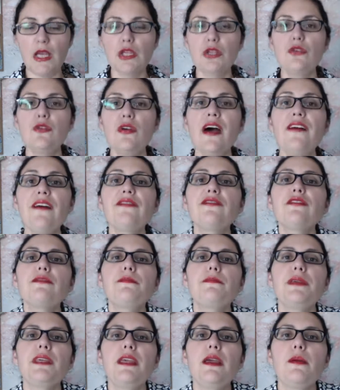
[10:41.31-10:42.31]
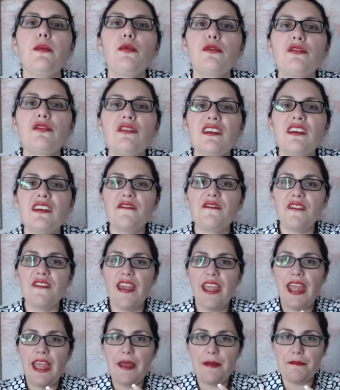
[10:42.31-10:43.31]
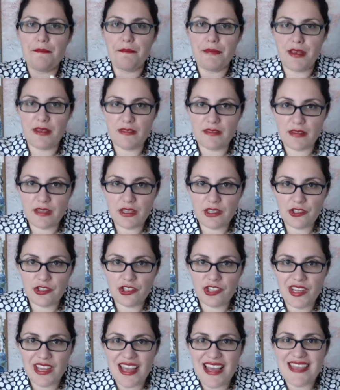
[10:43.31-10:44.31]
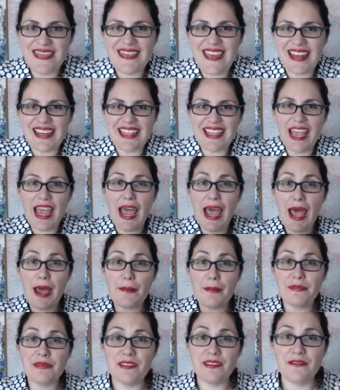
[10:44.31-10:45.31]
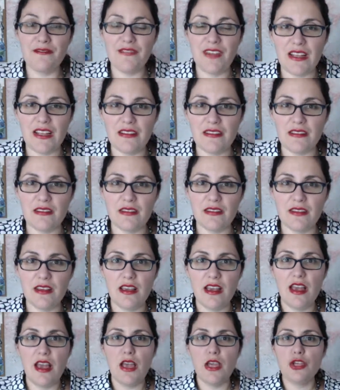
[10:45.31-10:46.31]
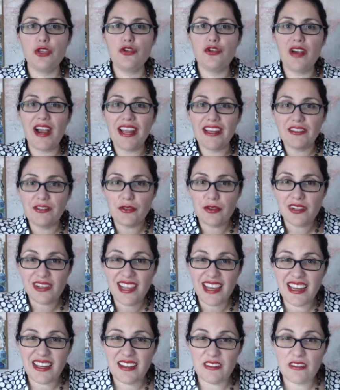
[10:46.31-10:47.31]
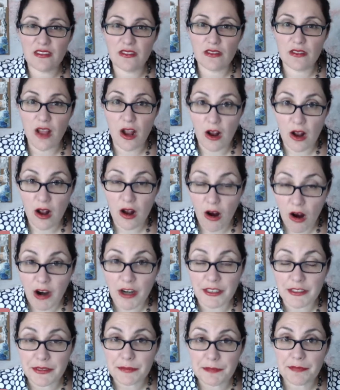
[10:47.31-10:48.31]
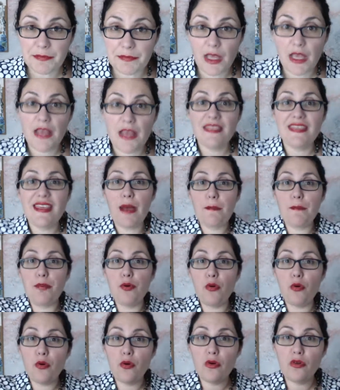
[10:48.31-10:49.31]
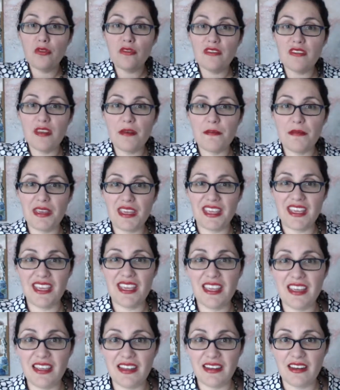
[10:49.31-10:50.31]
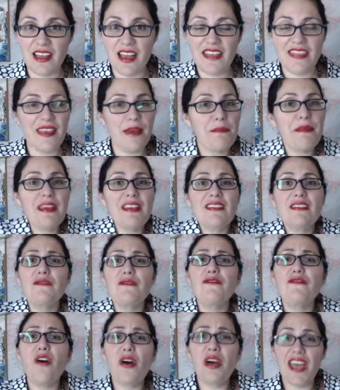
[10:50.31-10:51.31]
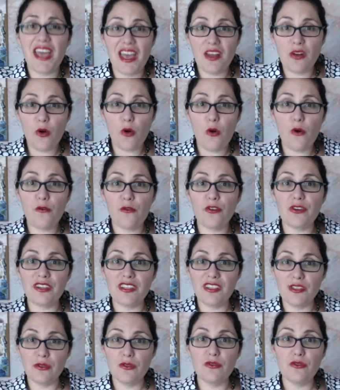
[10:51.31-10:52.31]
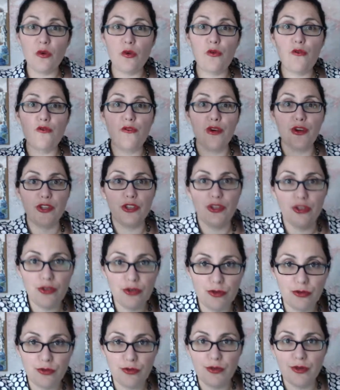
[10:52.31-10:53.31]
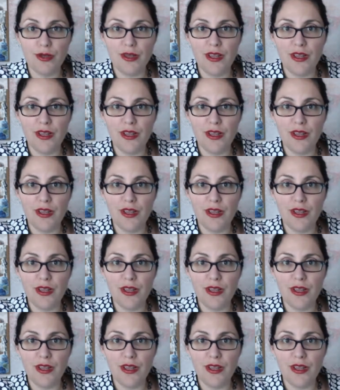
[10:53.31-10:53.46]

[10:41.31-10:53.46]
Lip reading: You have to be able to convey a message that captivates your ideal client's heart, that pulls them in, that makes them fall head over heels over you.